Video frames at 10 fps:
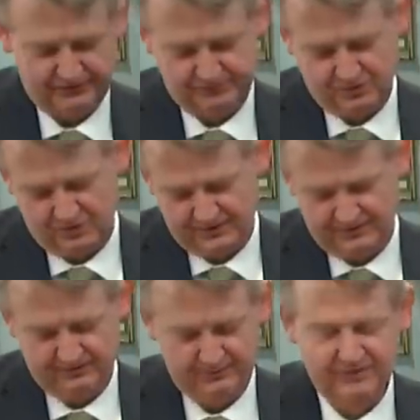is marked
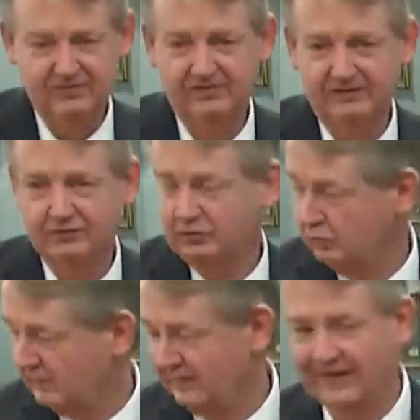Exhibit 7
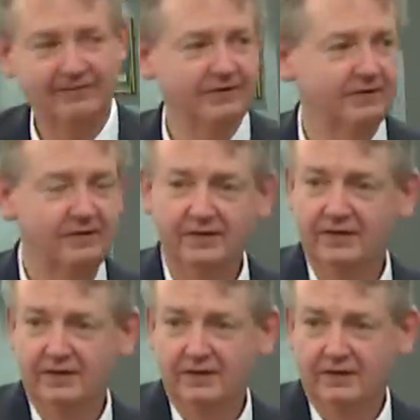to 11.
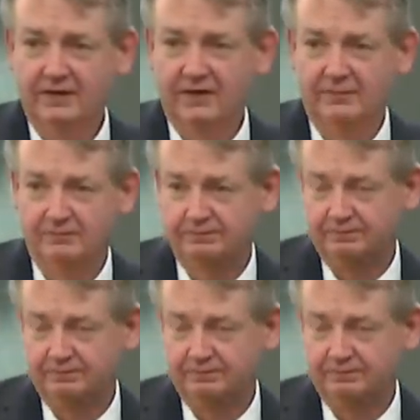Um,